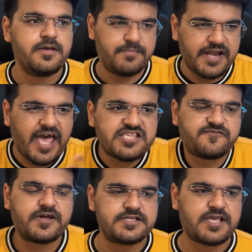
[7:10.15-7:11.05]
But as
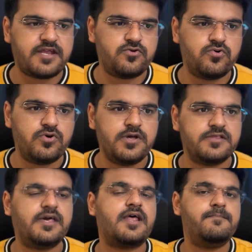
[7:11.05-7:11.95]
far as I know,
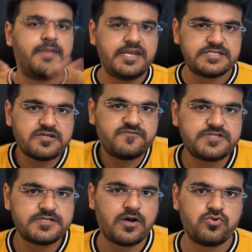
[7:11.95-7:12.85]
there are many
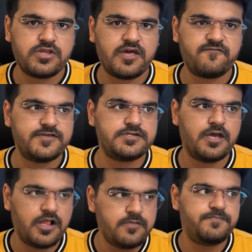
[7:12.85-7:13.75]
services out there which
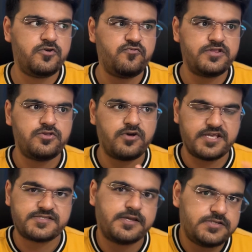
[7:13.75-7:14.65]
help you with your
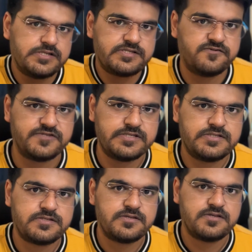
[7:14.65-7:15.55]
extension services.